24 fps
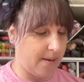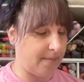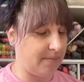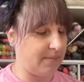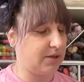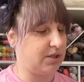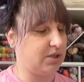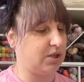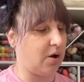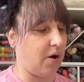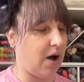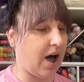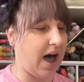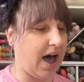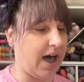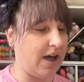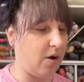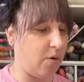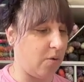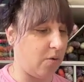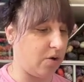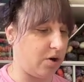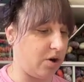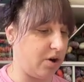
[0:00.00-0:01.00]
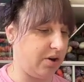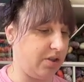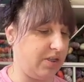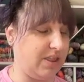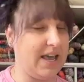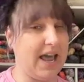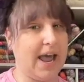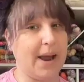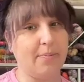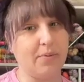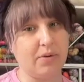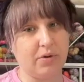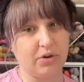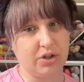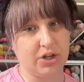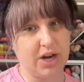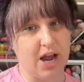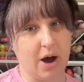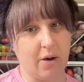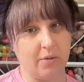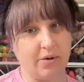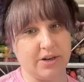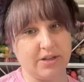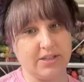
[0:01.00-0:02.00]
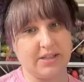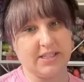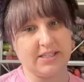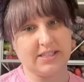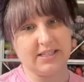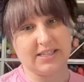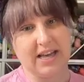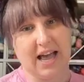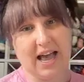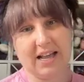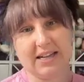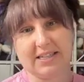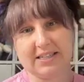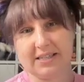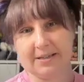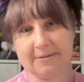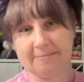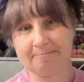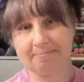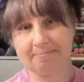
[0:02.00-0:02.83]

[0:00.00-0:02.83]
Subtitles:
So I ordered the April Showers set.